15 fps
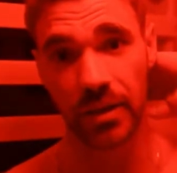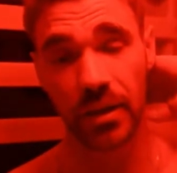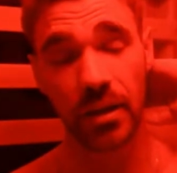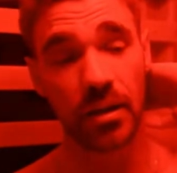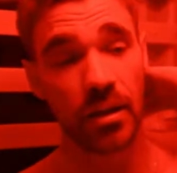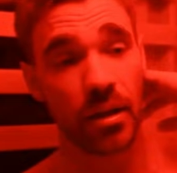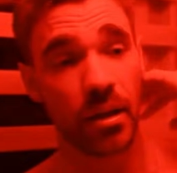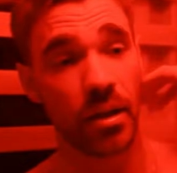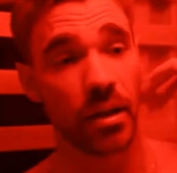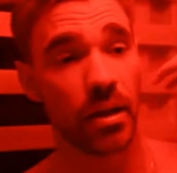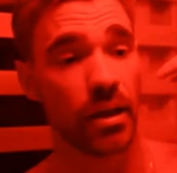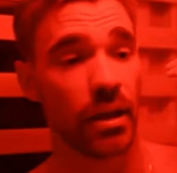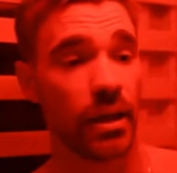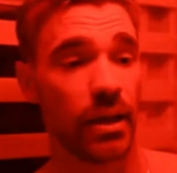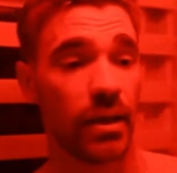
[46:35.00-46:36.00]
it,
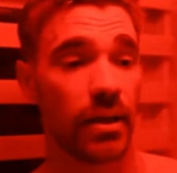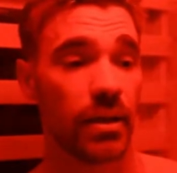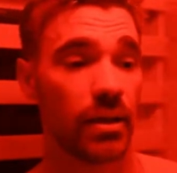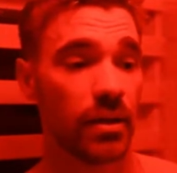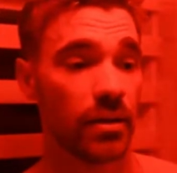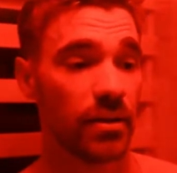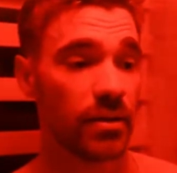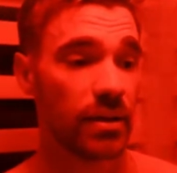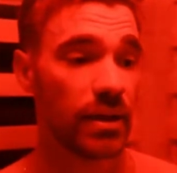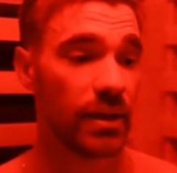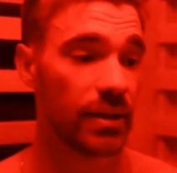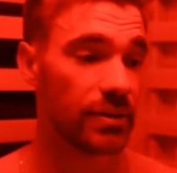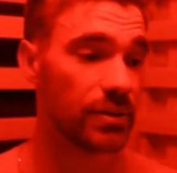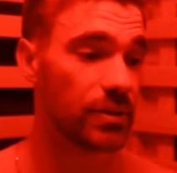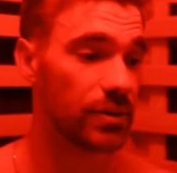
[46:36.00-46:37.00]
and
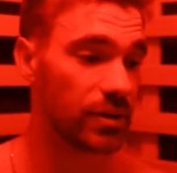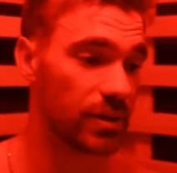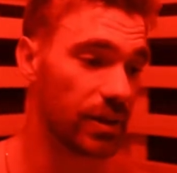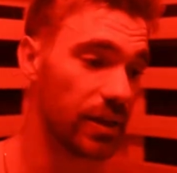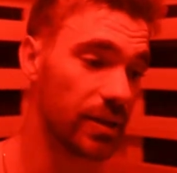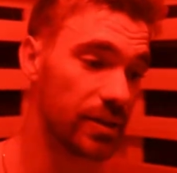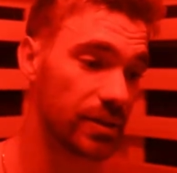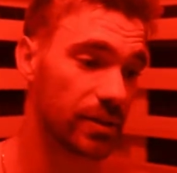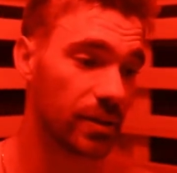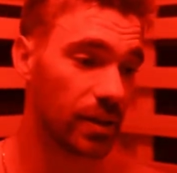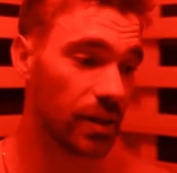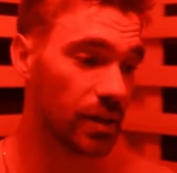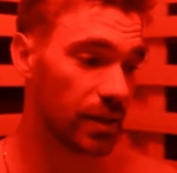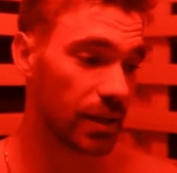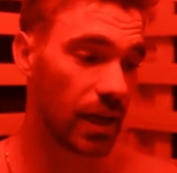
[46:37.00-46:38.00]
it's
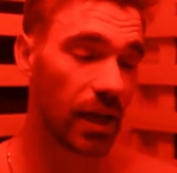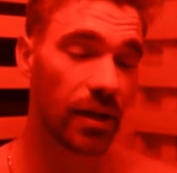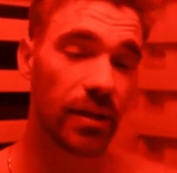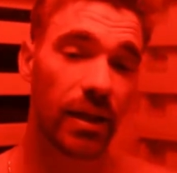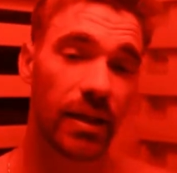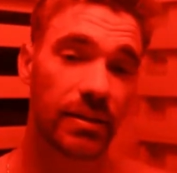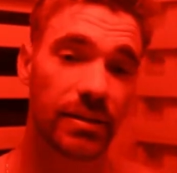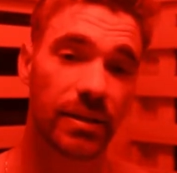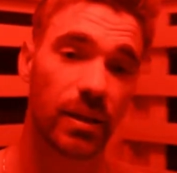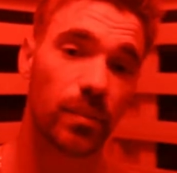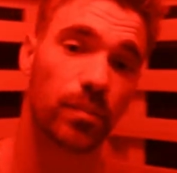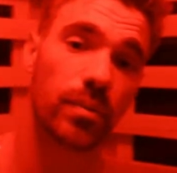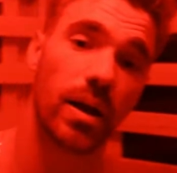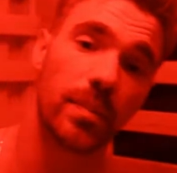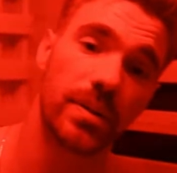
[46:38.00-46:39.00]
kind of that same
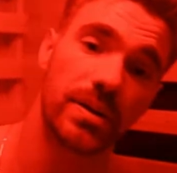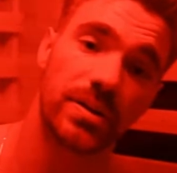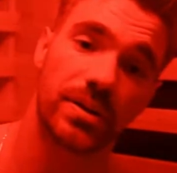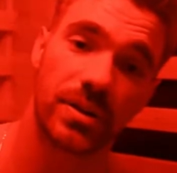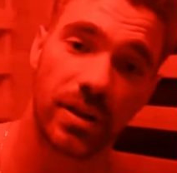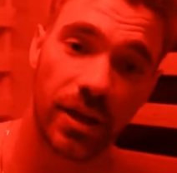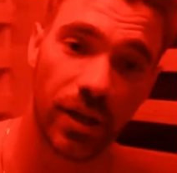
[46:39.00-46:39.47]
premise